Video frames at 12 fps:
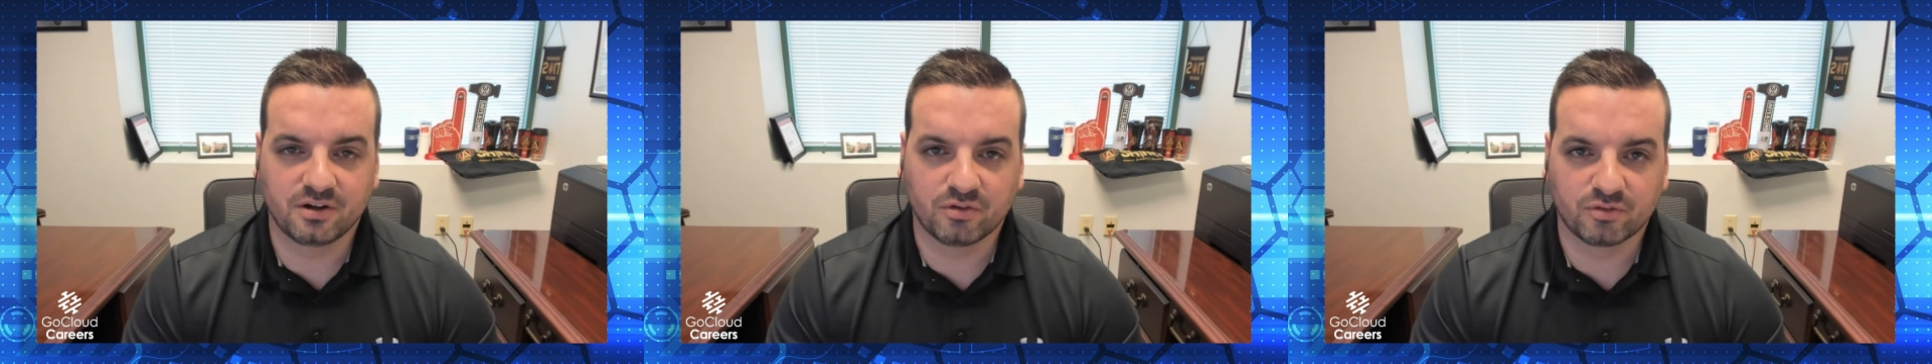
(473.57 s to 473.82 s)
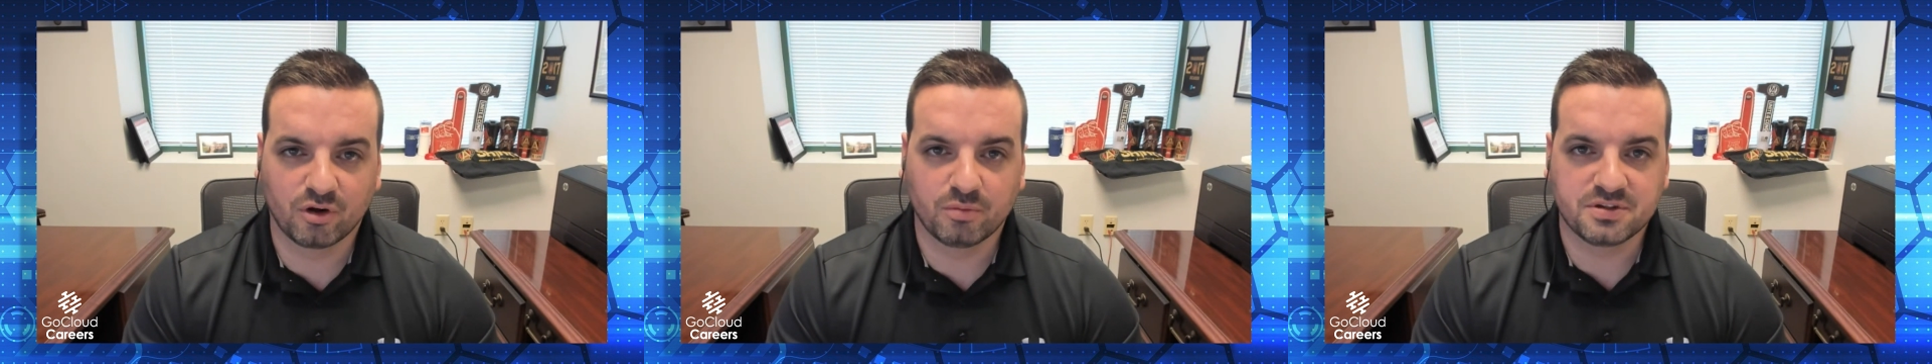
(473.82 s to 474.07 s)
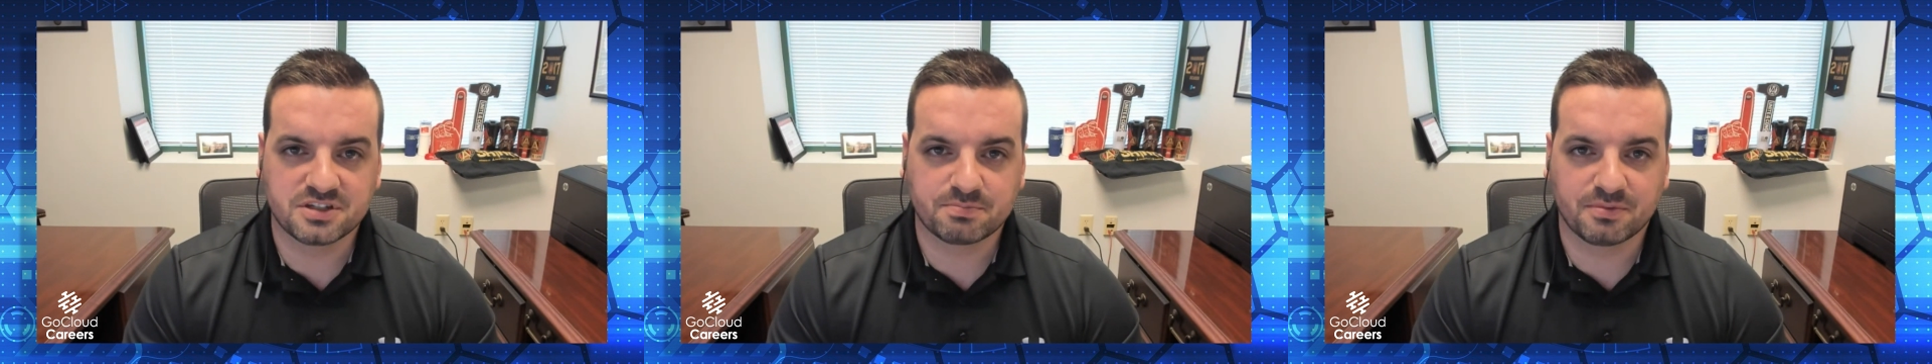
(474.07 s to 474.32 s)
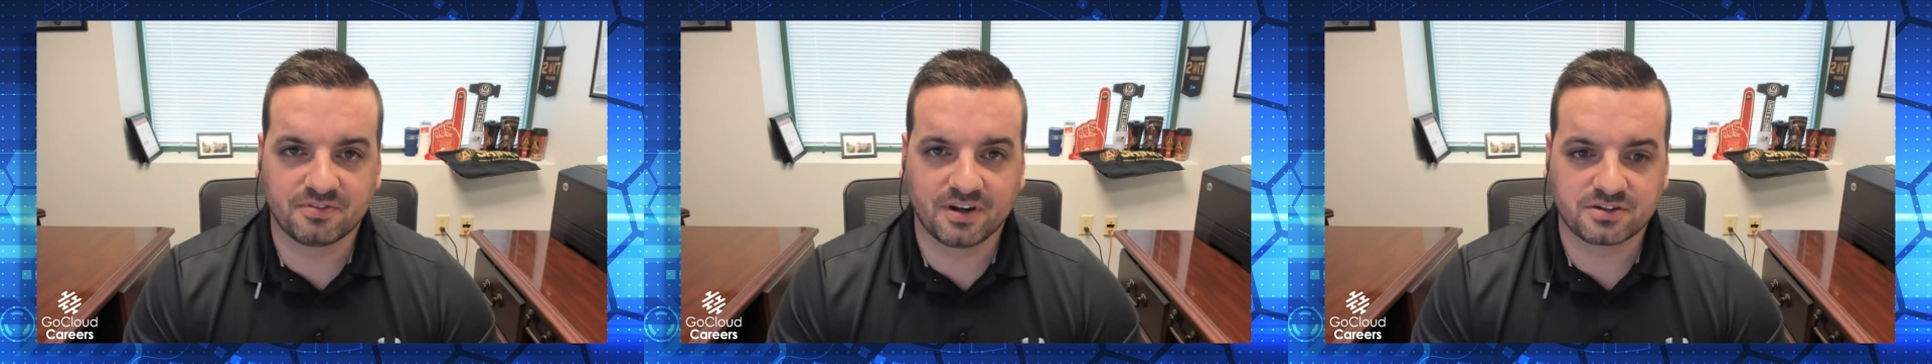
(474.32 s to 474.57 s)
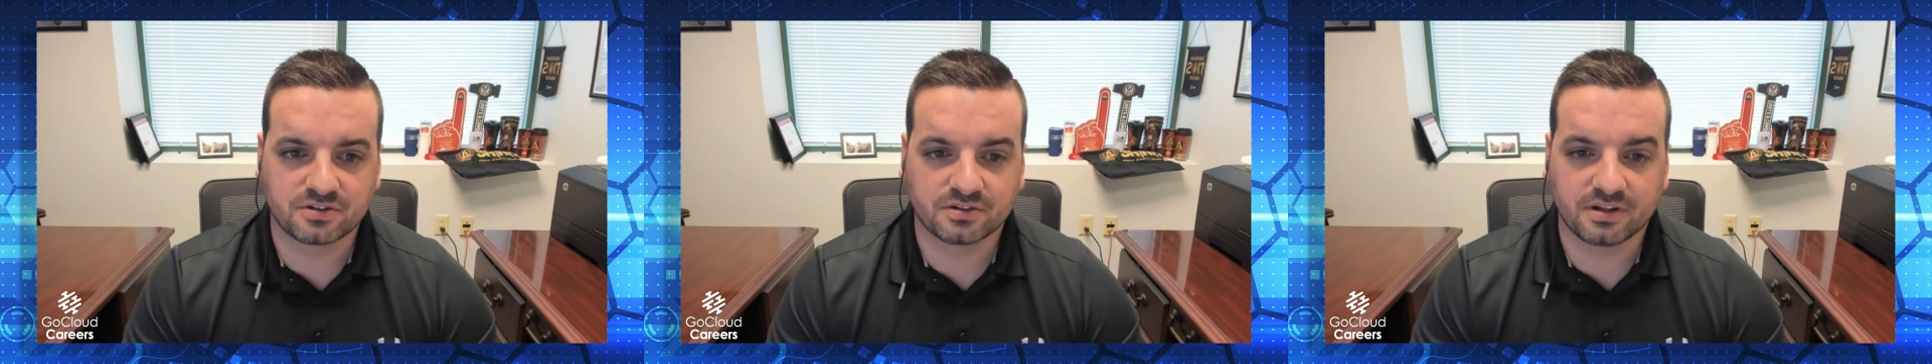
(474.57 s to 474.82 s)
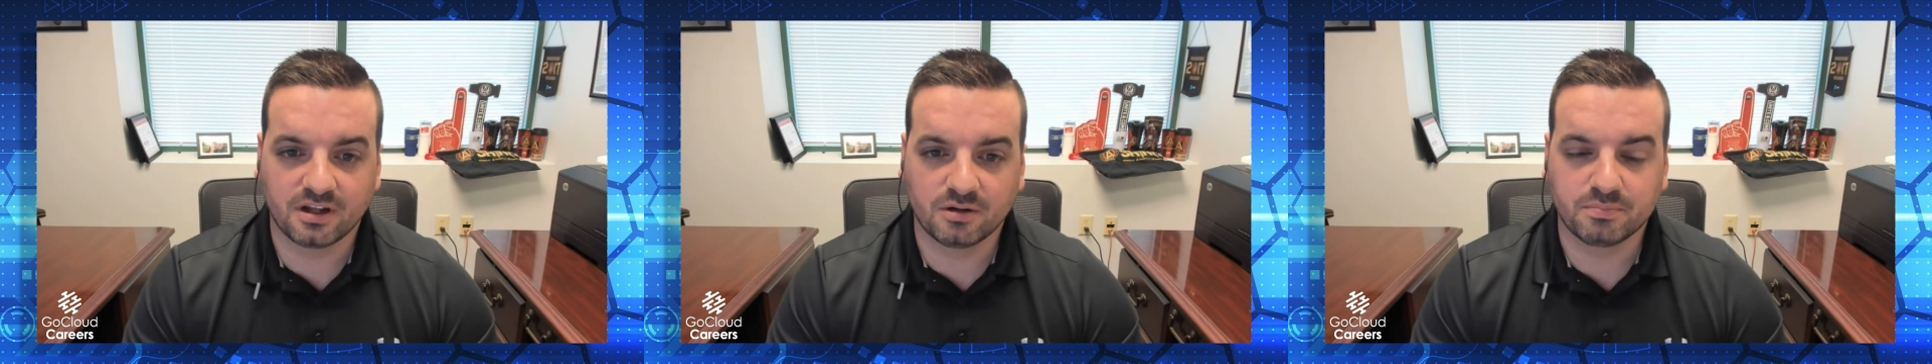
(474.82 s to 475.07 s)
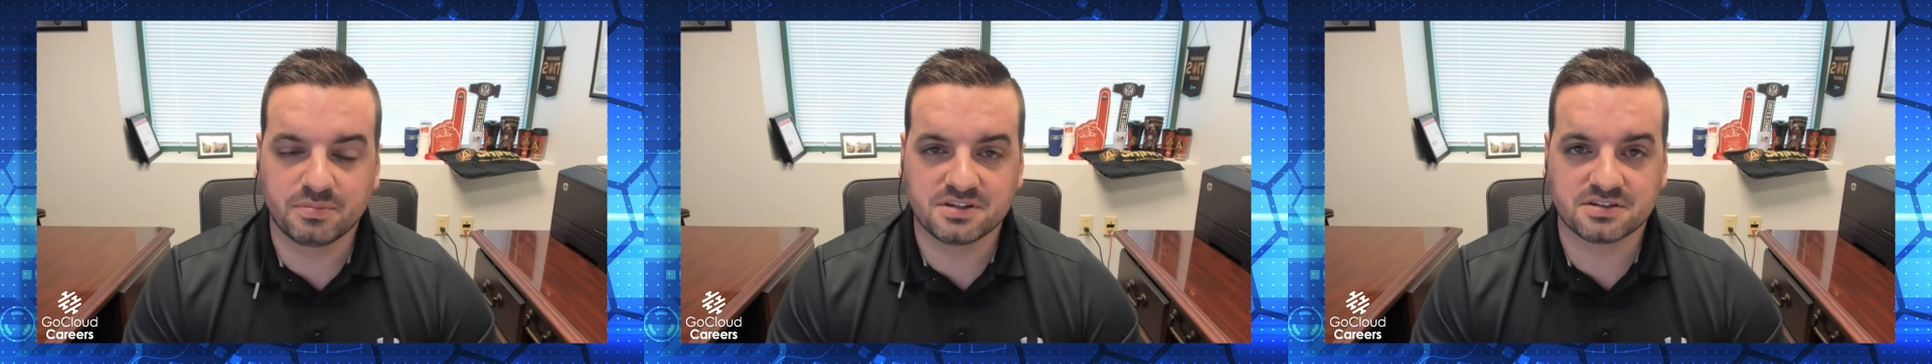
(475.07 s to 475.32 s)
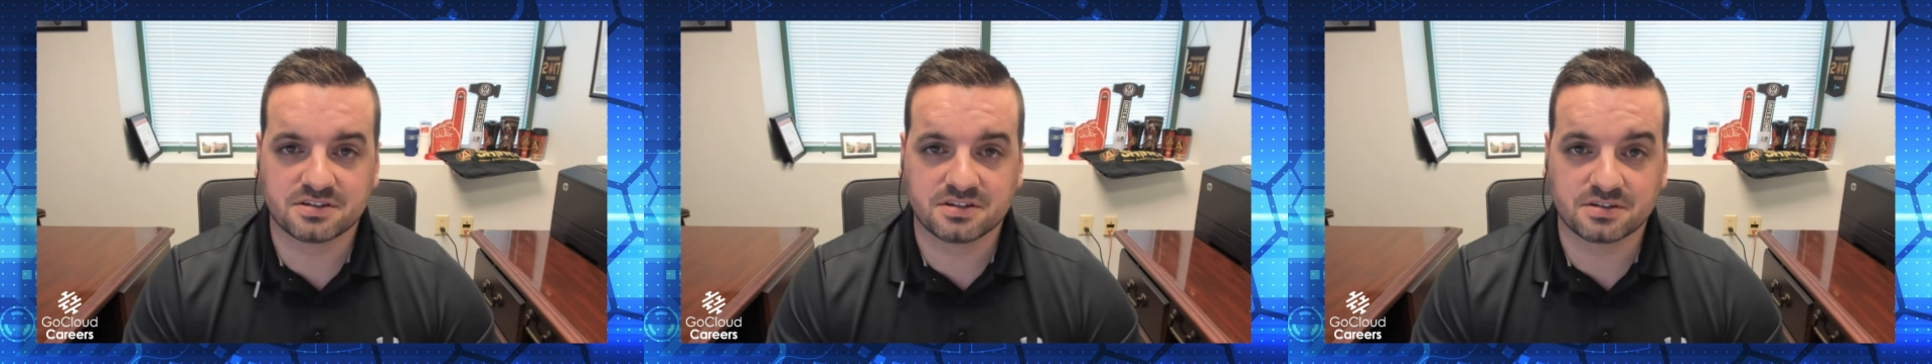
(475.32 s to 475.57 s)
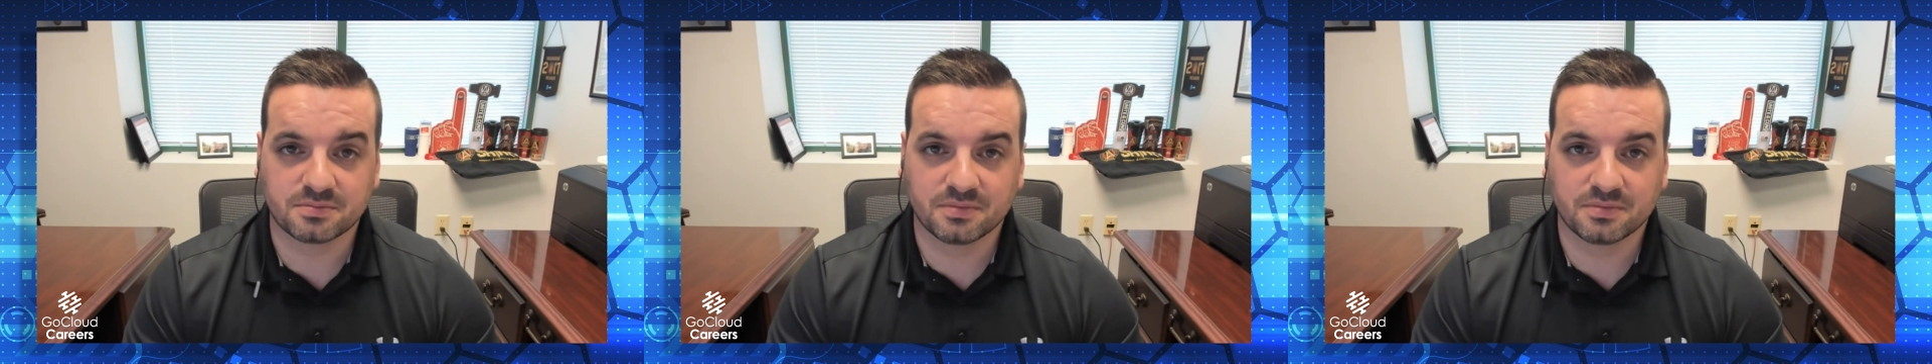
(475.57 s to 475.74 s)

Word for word: overall business professional to help businesses.